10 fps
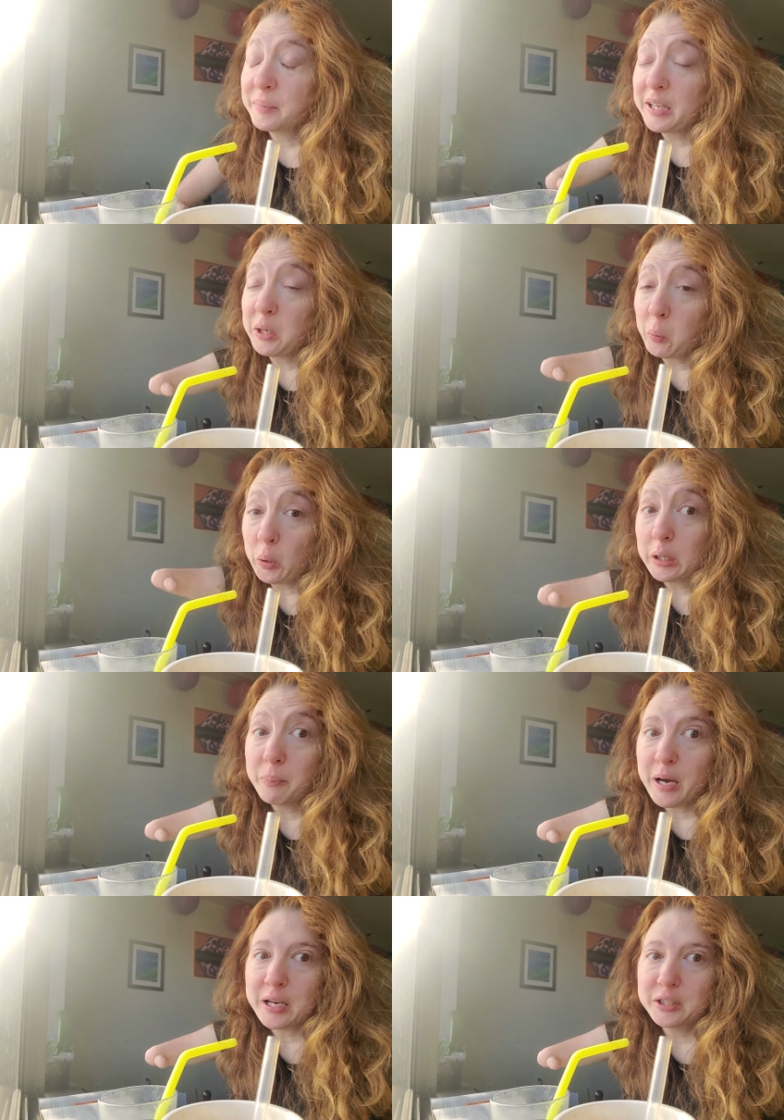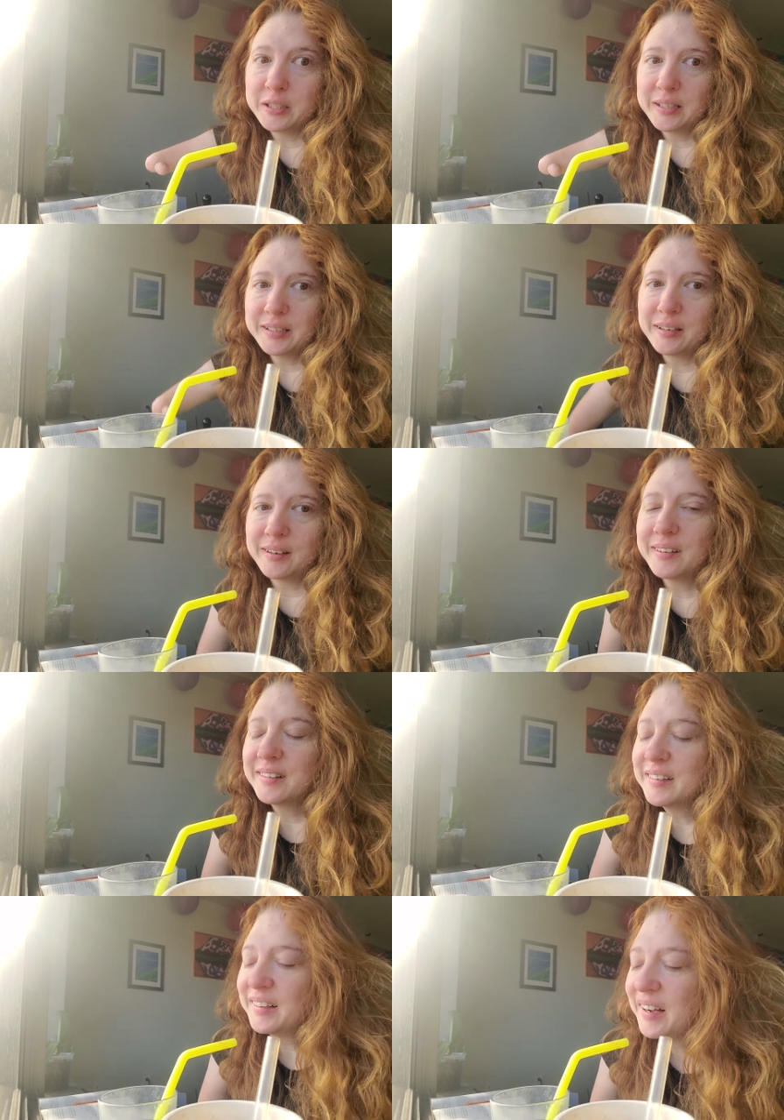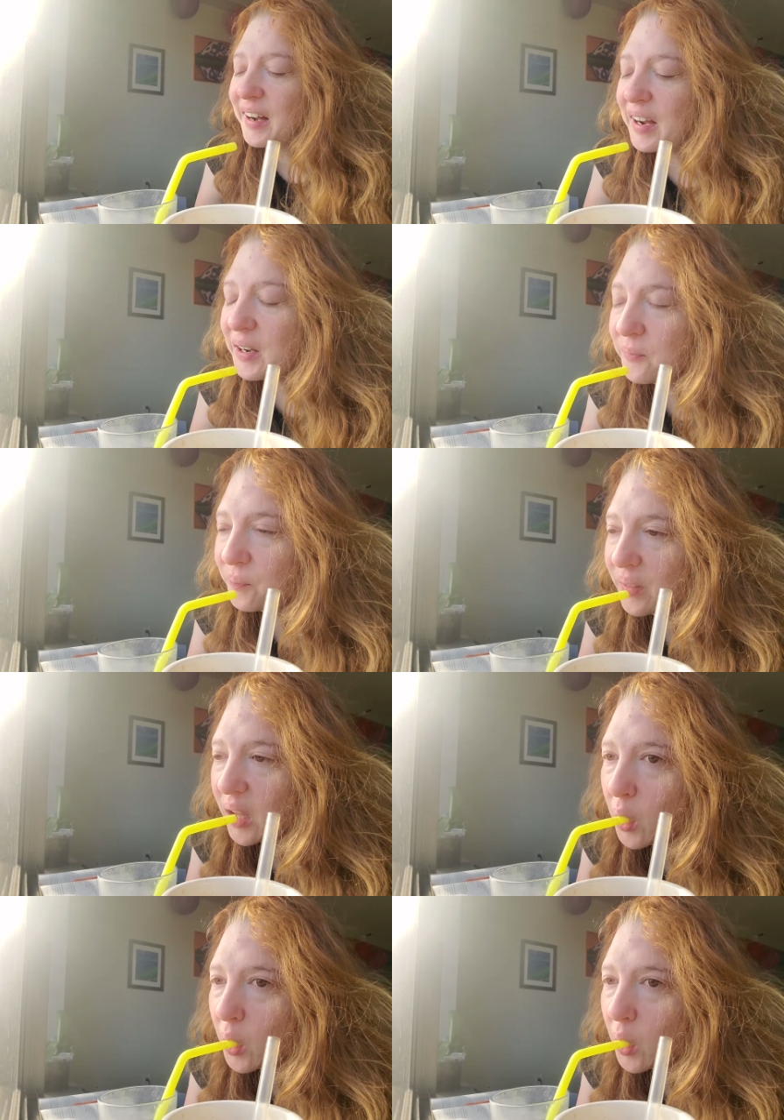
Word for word: i'm getting really passionate here um,